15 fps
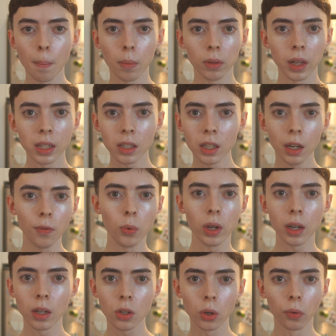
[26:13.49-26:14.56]
Let's see if we
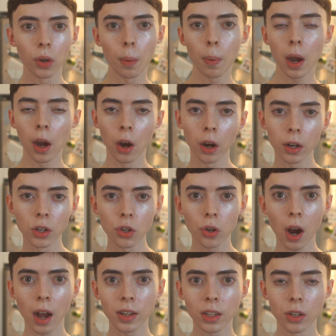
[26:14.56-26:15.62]
can sort of compare,
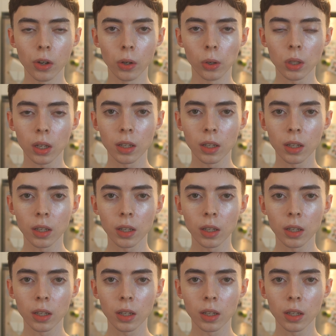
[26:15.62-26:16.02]
contrast notes,